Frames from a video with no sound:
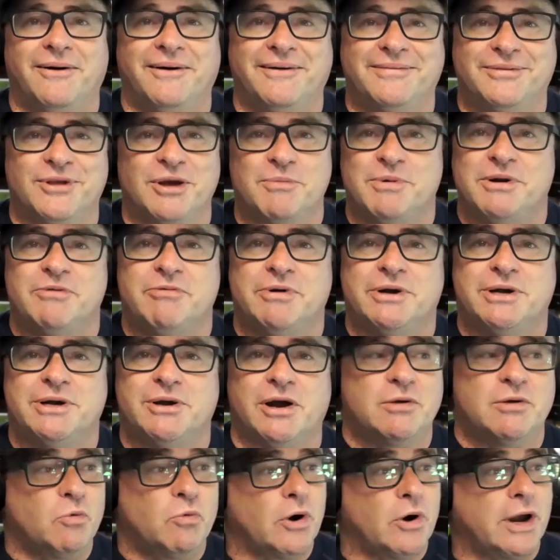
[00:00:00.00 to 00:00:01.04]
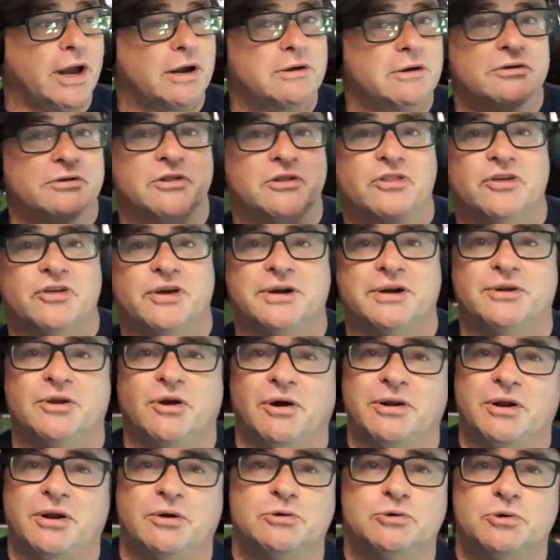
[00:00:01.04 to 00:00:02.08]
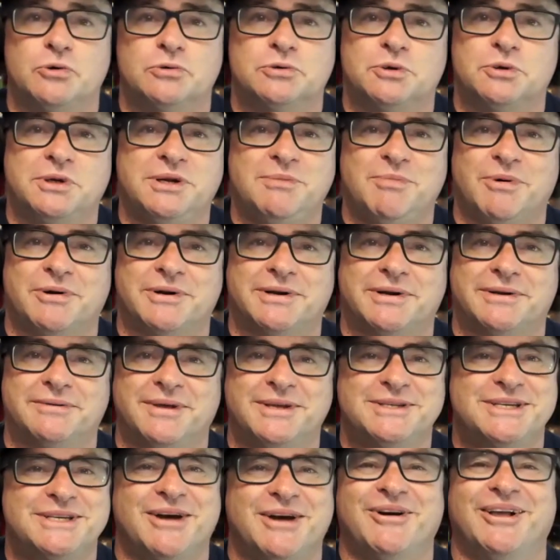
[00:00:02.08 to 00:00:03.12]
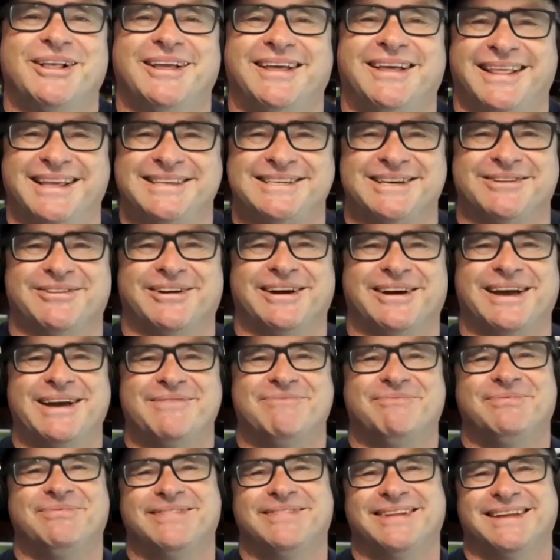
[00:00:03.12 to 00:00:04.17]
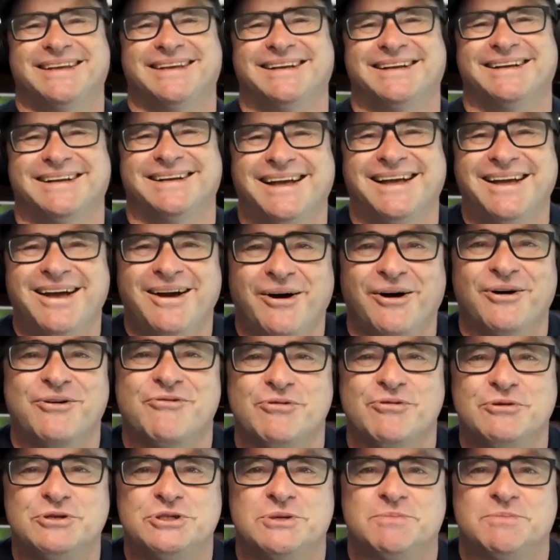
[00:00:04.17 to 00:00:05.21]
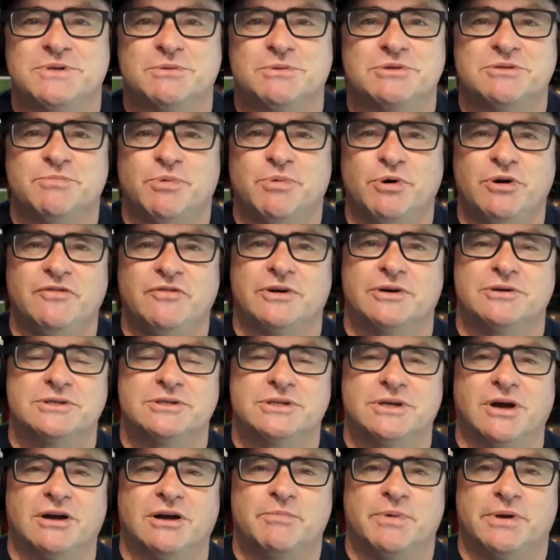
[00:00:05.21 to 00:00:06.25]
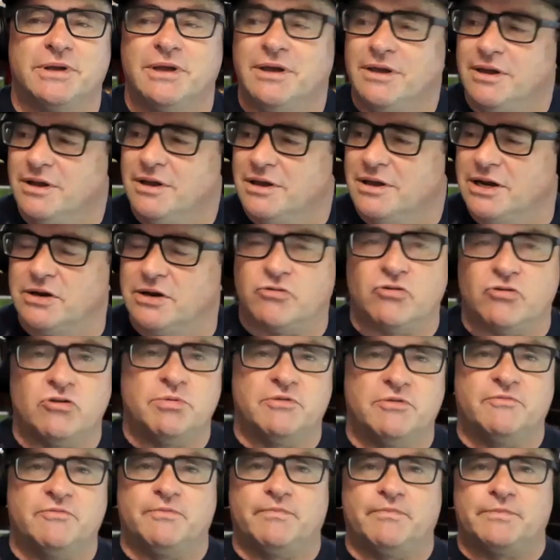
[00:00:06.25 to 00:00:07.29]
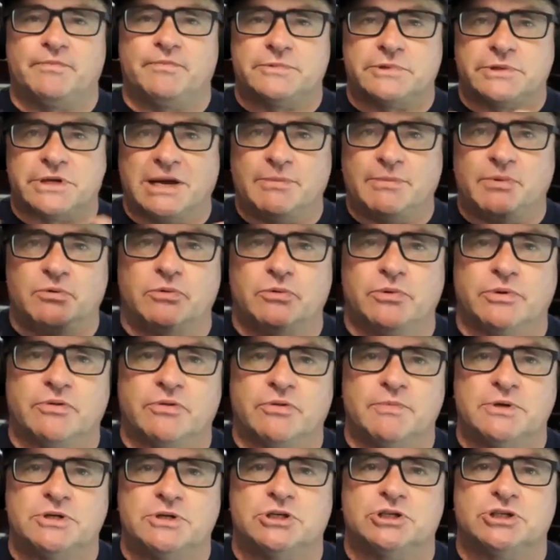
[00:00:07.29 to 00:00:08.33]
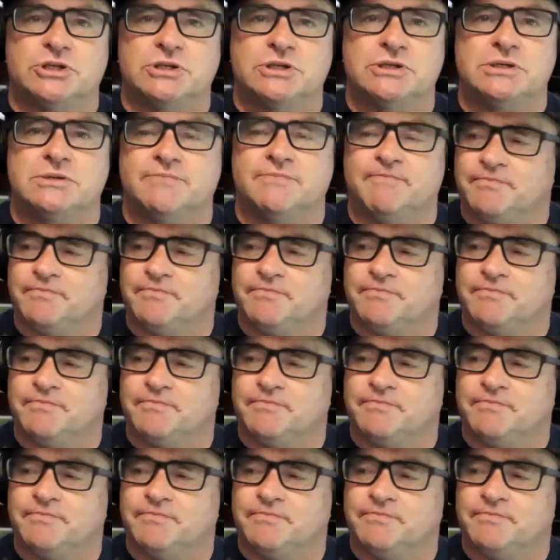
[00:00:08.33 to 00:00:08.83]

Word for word: I could walk out of the theatre and I don't talk to anybody. That's how I am. On cruise ships, it was perfect because I'd be at a table with magicians.